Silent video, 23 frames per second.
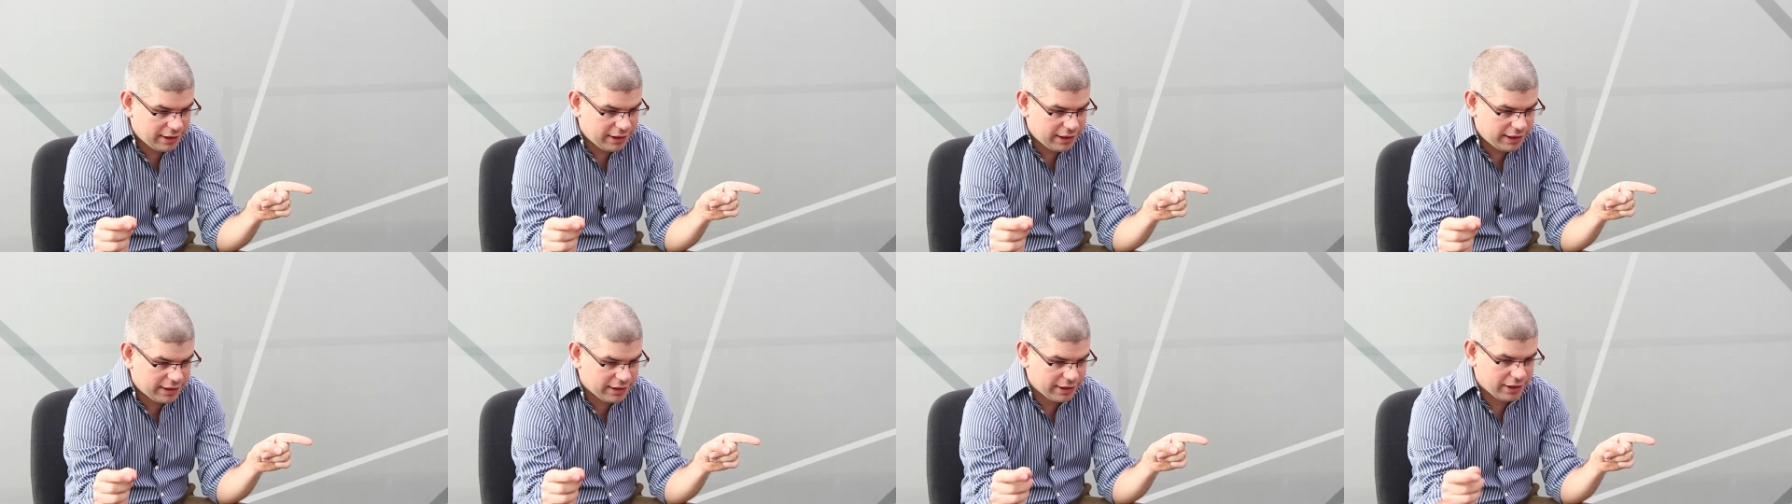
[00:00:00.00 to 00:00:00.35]

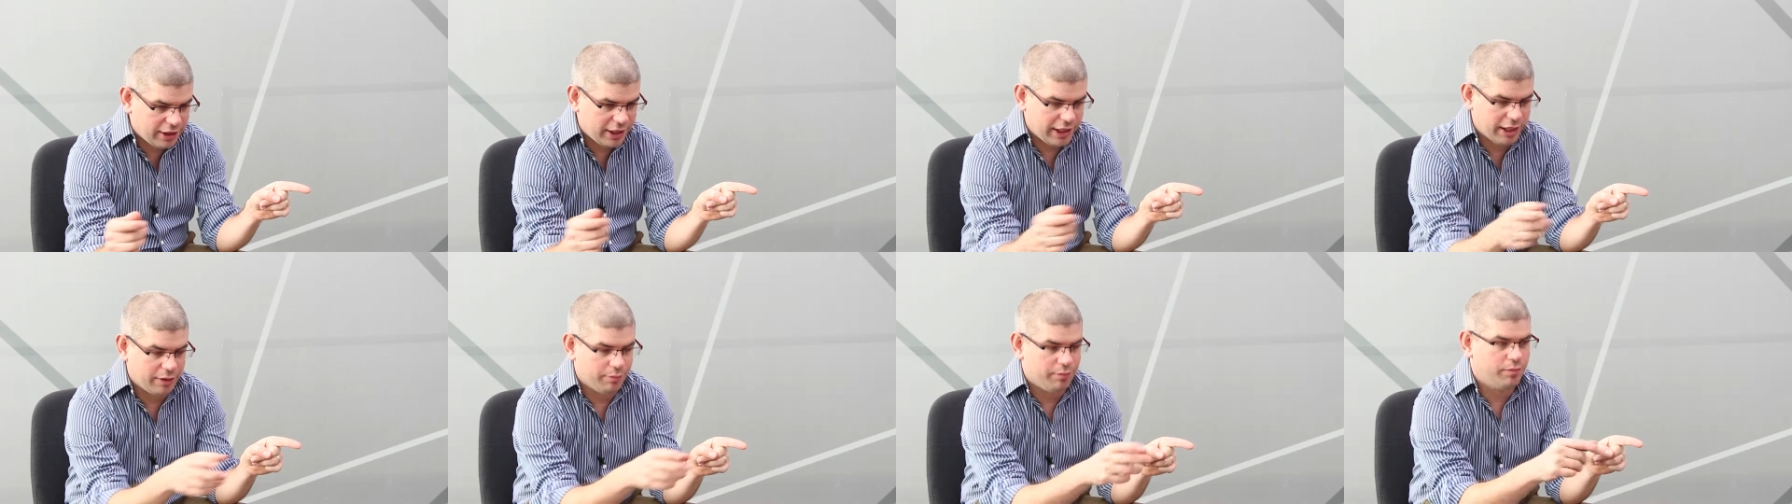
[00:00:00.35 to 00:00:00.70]
it's
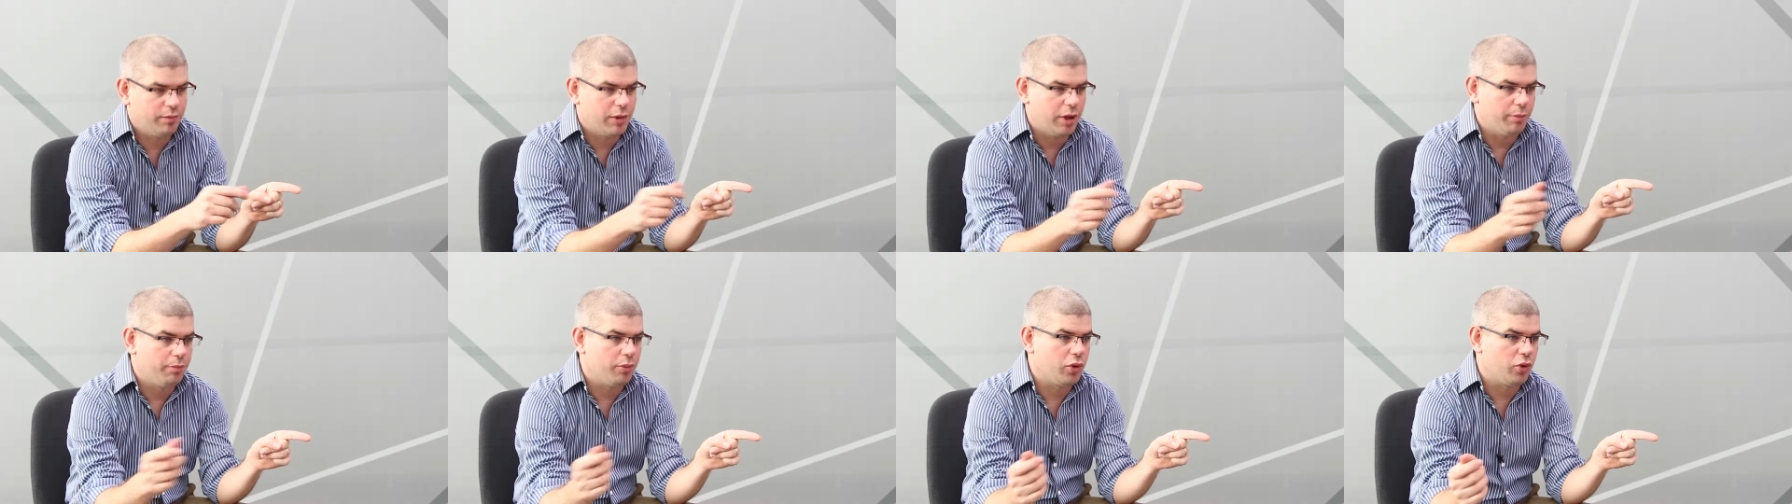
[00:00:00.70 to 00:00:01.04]
like
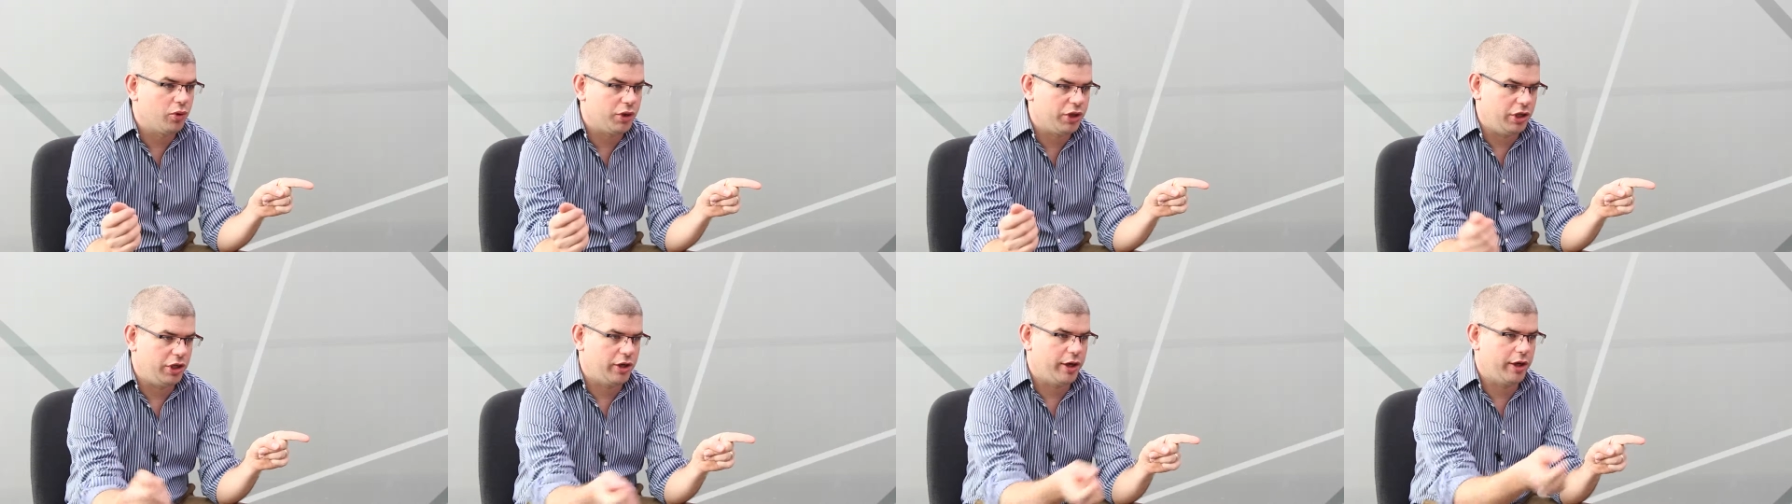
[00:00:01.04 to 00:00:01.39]
a
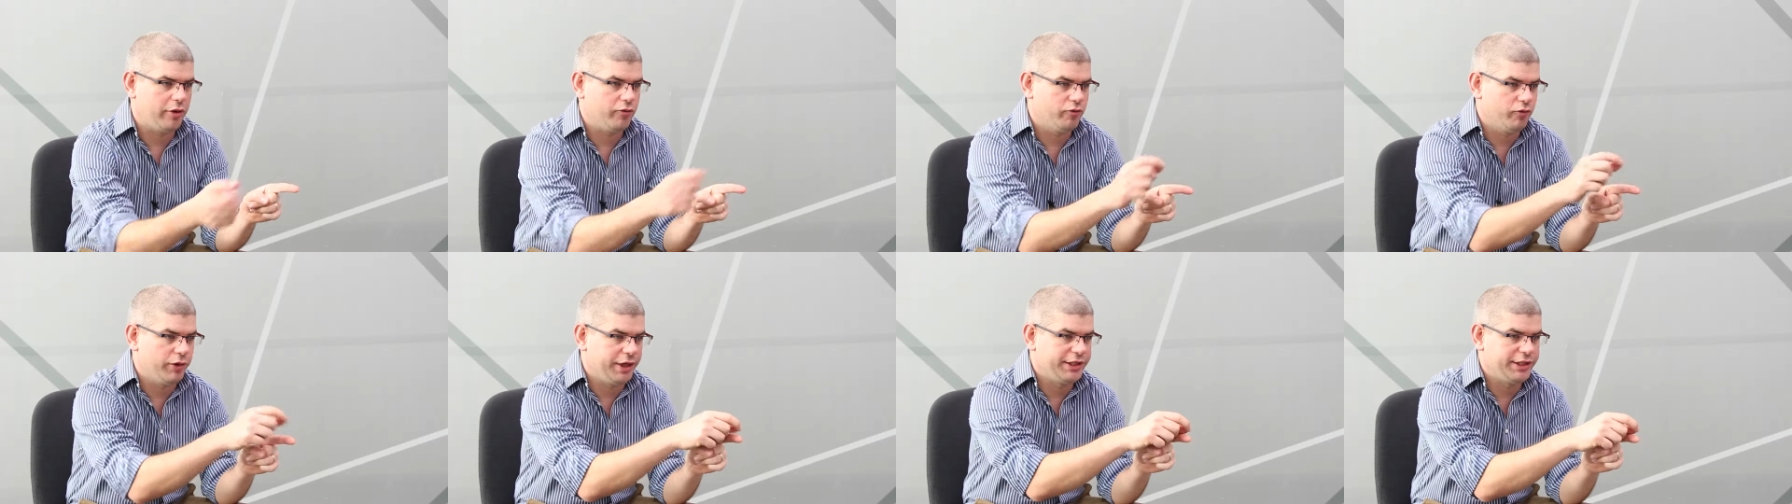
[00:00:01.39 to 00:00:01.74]
book, you know,
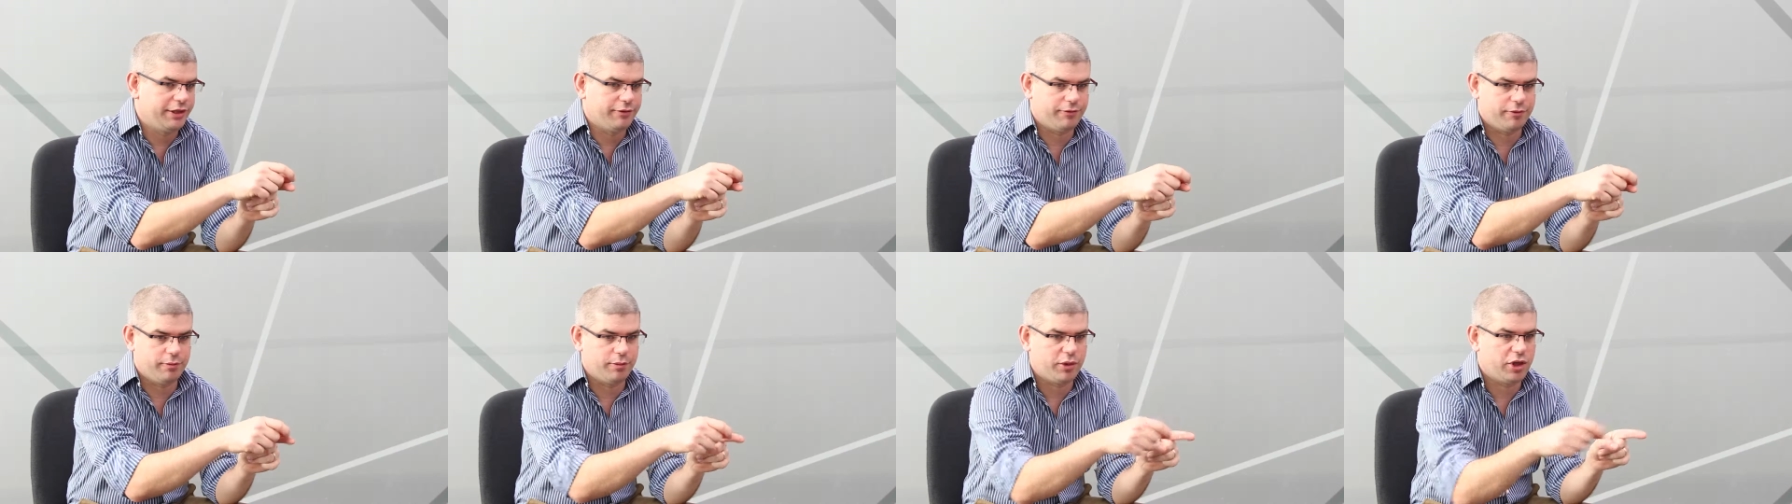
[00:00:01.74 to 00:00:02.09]
it
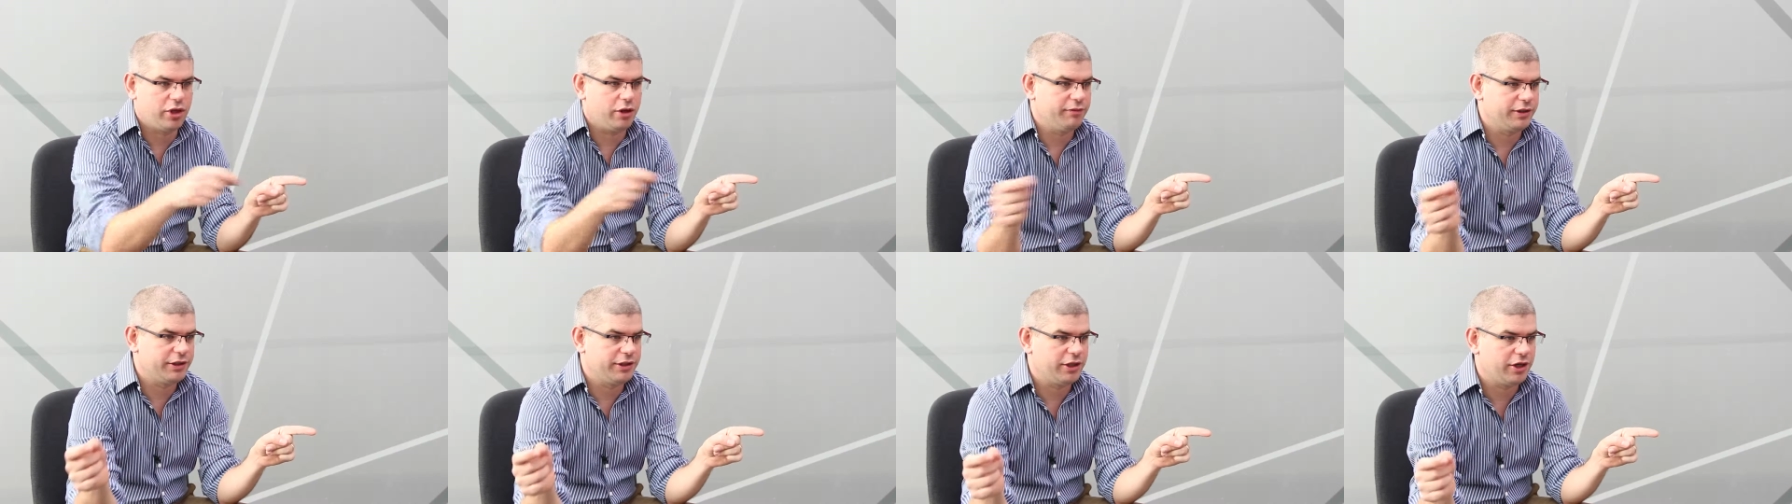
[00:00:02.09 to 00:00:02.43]
reads it from
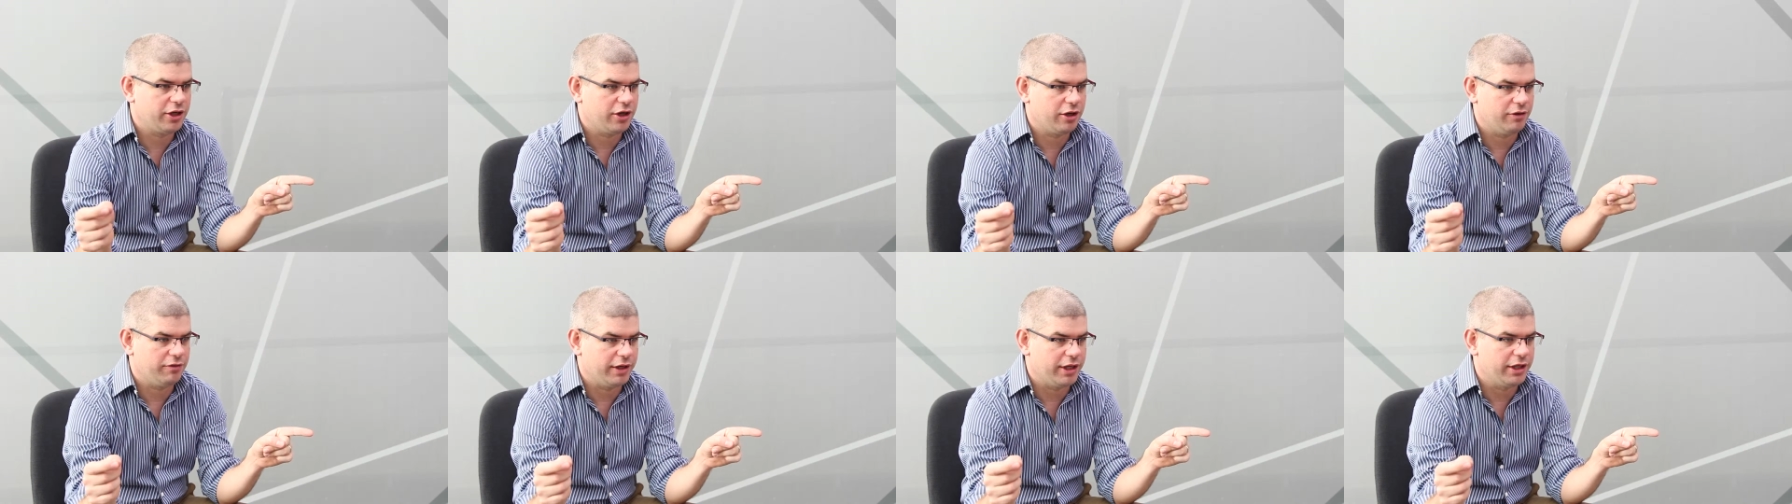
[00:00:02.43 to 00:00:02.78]
cover to
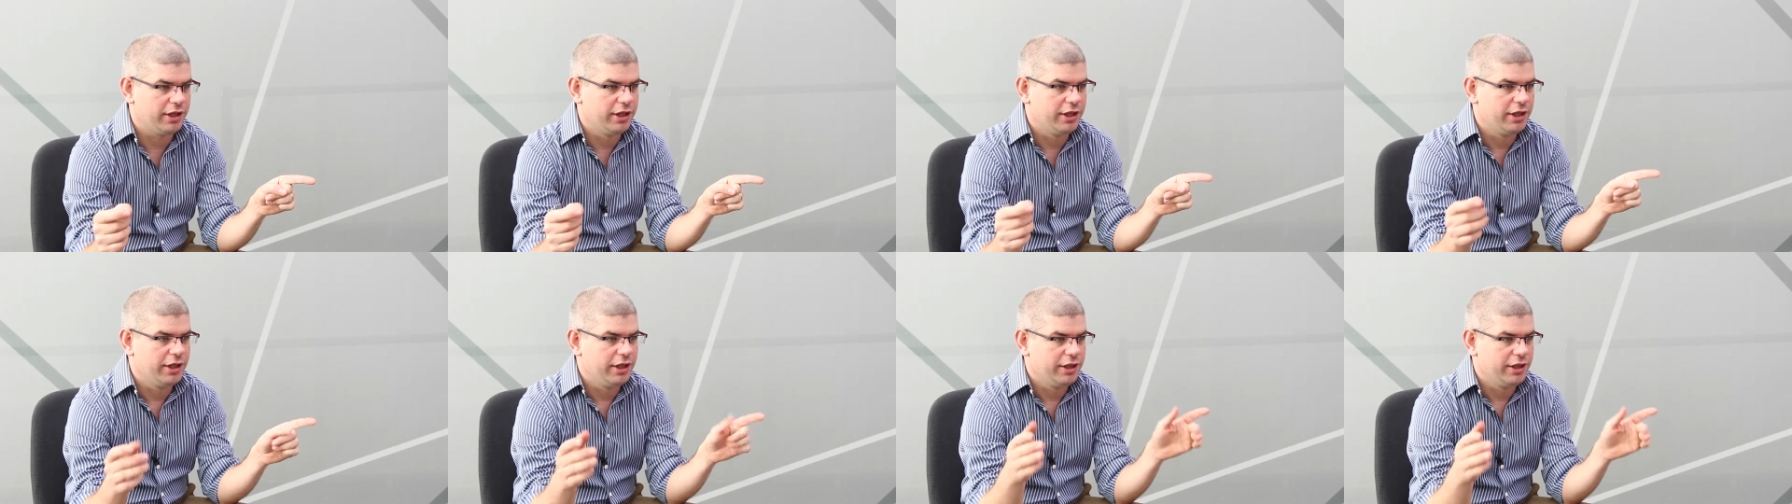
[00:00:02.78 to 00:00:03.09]
cover